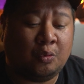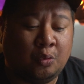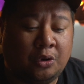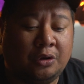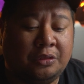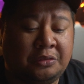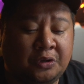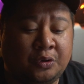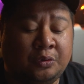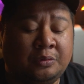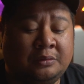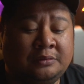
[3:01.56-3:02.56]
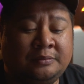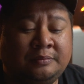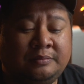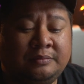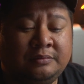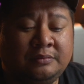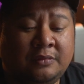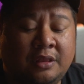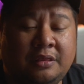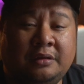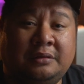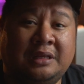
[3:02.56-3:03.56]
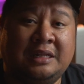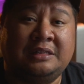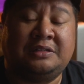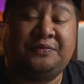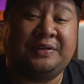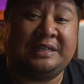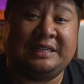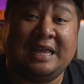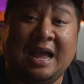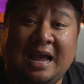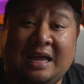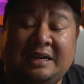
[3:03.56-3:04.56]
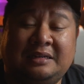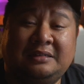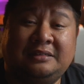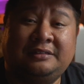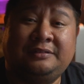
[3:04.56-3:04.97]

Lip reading: world through the lens of a dad,